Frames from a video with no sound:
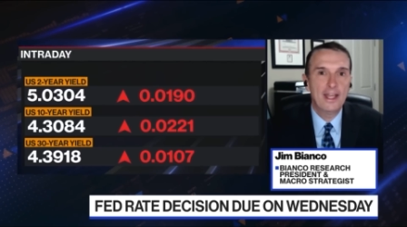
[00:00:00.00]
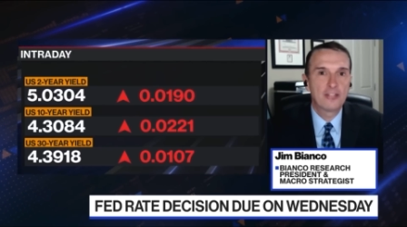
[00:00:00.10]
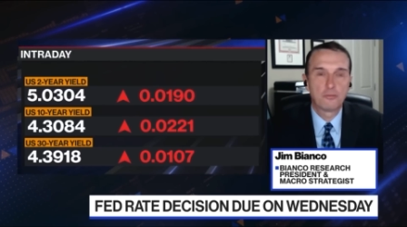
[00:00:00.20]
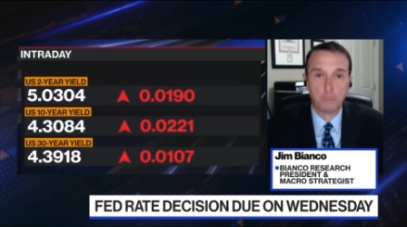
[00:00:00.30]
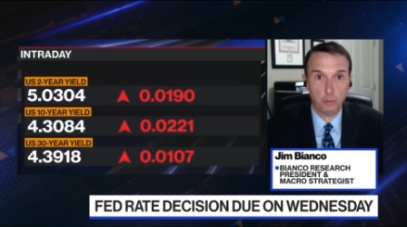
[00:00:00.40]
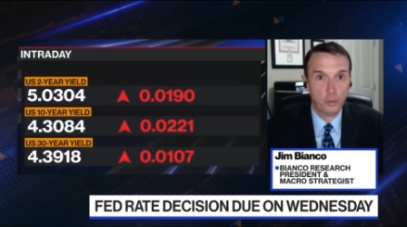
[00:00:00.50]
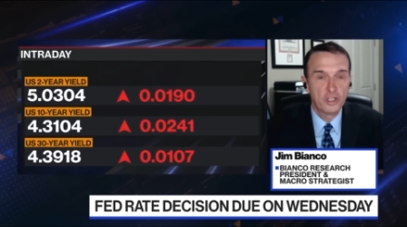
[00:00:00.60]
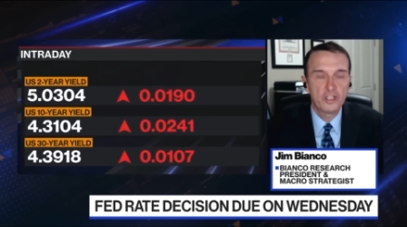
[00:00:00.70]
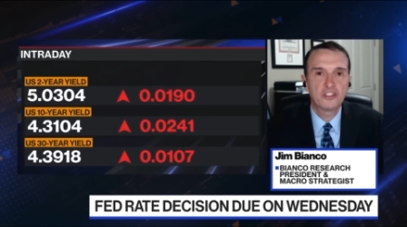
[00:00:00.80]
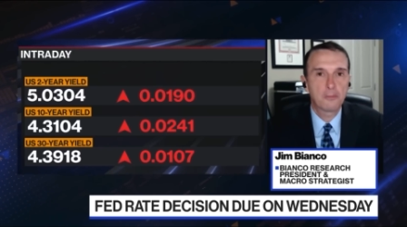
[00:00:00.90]
it's
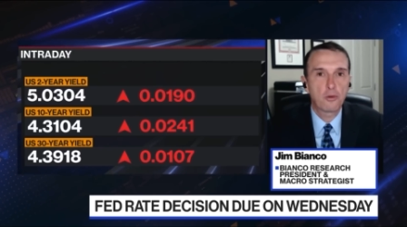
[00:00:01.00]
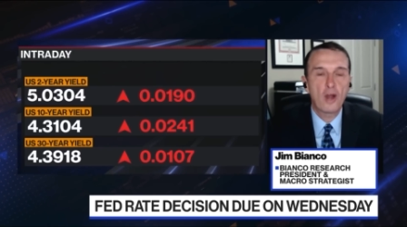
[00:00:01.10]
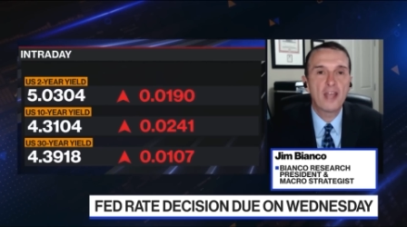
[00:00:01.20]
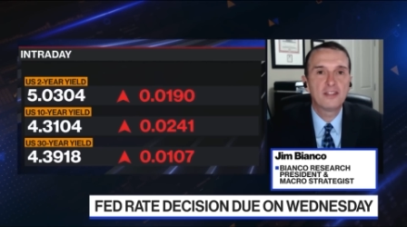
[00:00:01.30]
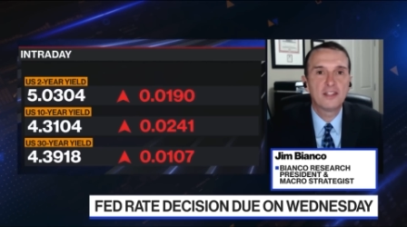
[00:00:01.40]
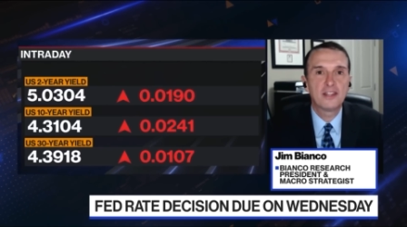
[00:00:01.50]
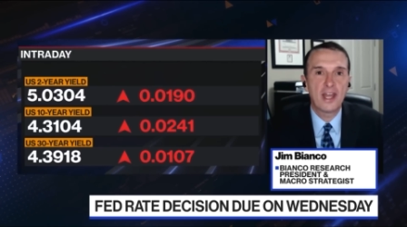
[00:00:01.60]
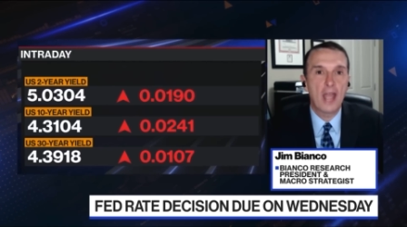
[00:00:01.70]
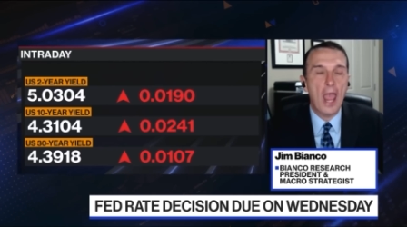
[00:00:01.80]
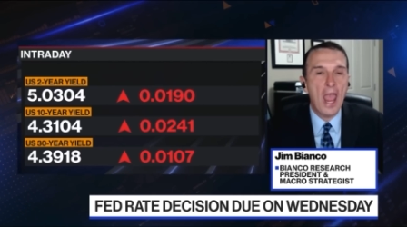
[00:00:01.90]
really surprising
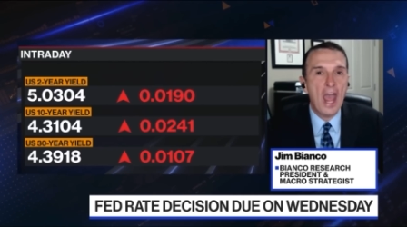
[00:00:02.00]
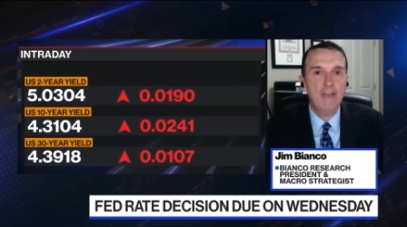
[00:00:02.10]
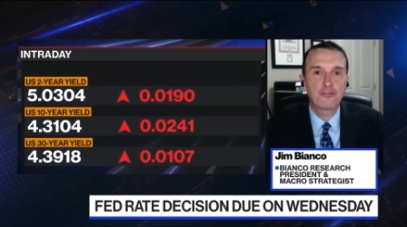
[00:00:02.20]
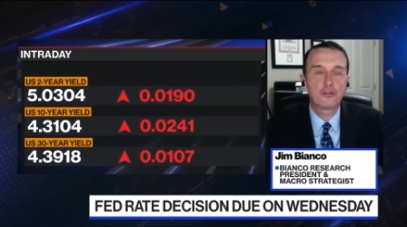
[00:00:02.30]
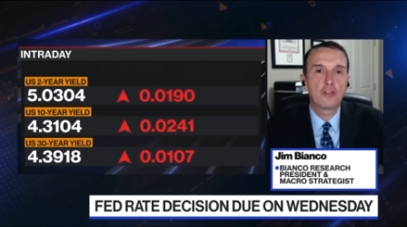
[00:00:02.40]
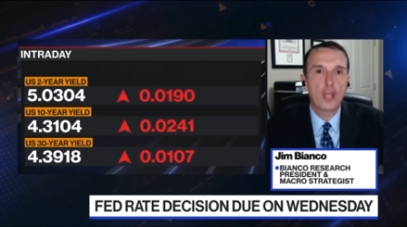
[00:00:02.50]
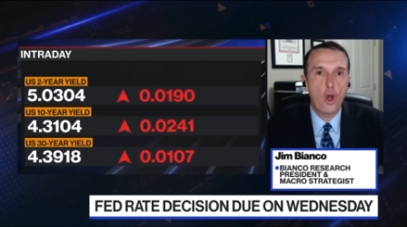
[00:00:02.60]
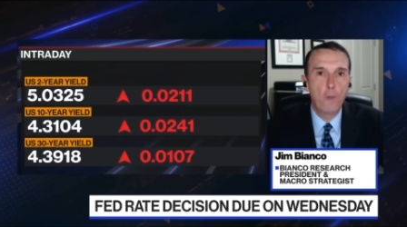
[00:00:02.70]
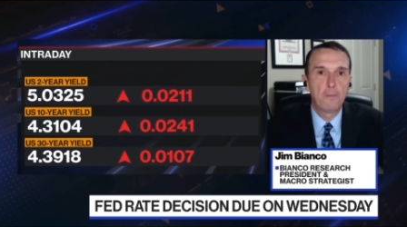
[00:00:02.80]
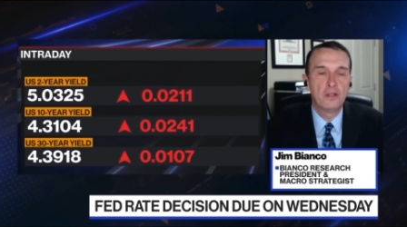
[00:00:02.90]
that after
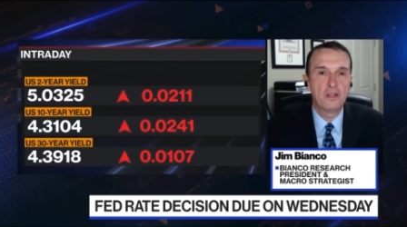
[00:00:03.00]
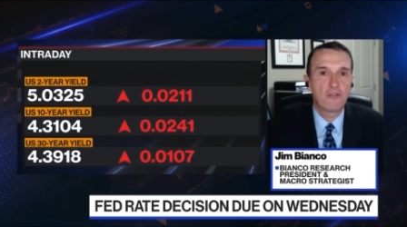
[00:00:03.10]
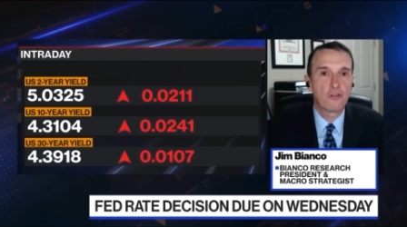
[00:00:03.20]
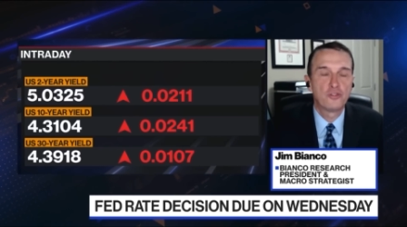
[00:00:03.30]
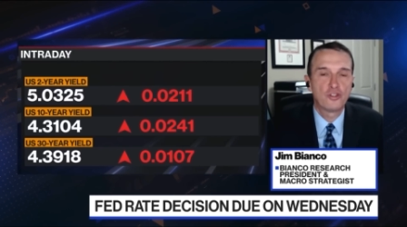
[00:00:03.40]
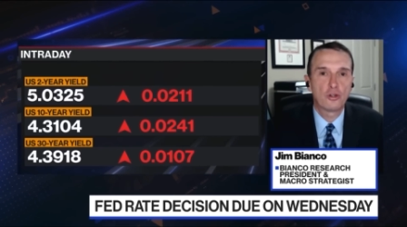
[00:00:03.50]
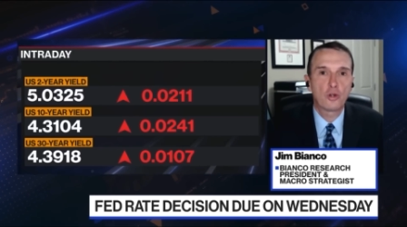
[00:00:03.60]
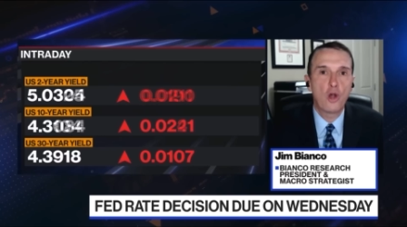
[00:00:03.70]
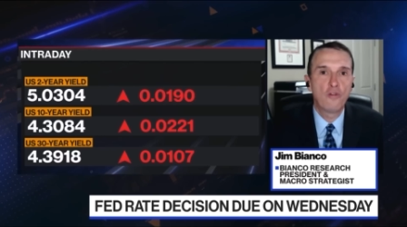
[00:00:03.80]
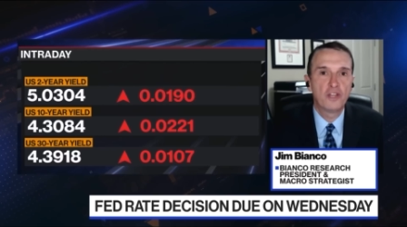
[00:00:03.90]
they opened from
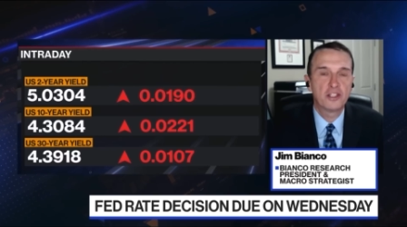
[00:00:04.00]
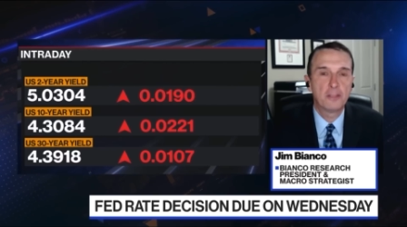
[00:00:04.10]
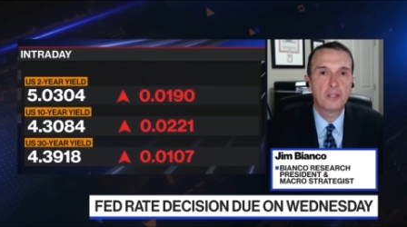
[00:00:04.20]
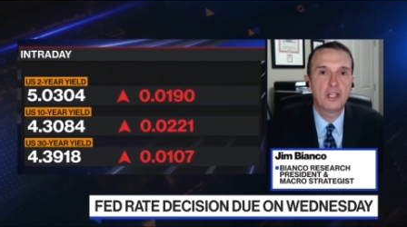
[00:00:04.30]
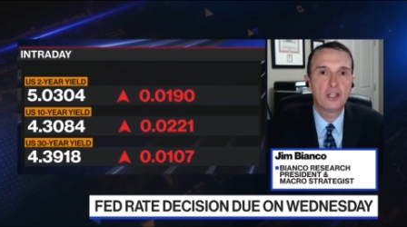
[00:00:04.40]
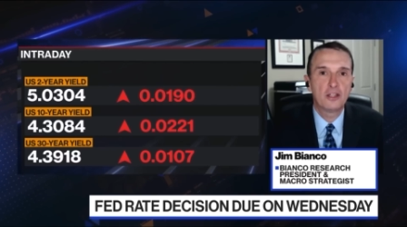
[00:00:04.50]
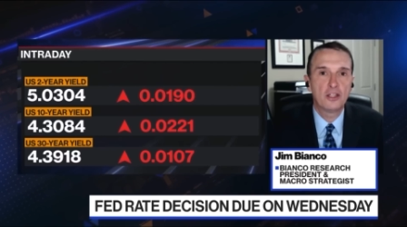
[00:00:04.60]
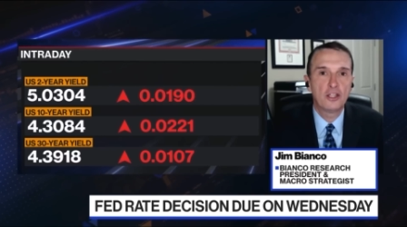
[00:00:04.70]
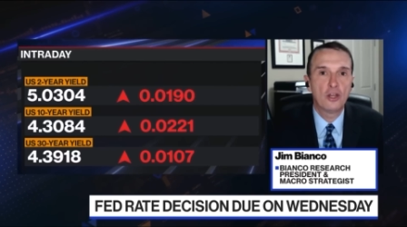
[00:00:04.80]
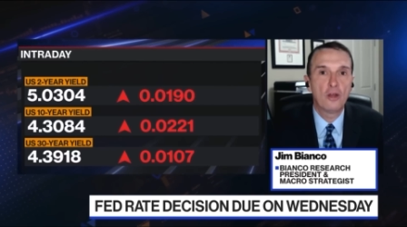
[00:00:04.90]
zero COVID at the beginning of
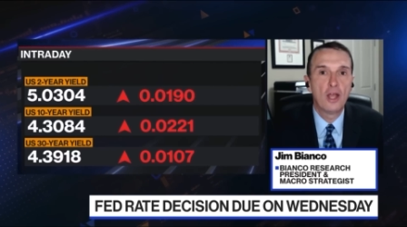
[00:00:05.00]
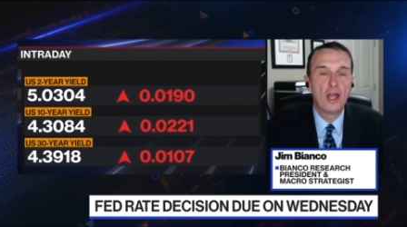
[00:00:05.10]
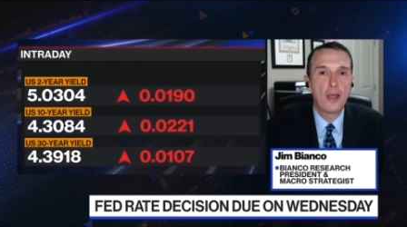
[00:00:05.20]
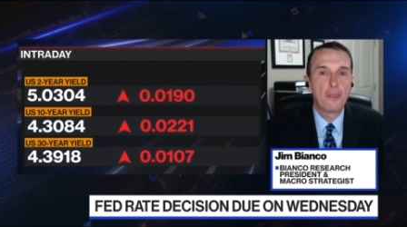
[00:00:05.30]
the year,